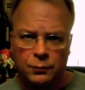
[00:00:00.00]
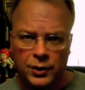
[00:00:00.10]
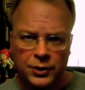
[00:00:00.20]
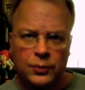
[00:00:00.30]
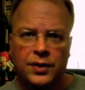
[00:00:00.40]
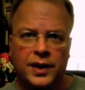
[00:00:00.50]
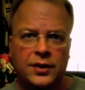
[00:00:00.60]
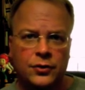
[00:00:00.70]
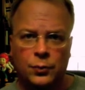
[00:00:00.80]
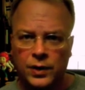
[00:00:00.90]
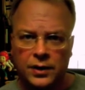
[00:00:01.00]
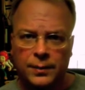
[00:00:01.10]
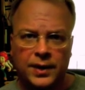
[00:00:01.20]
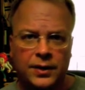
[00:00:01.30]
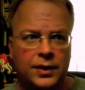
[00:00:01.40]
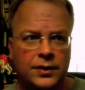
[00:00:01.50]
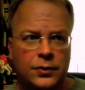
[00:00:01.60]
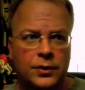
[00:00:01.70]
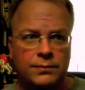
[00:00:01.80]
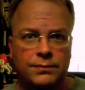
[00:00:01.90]
you think is a real American,
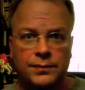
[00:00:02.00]
or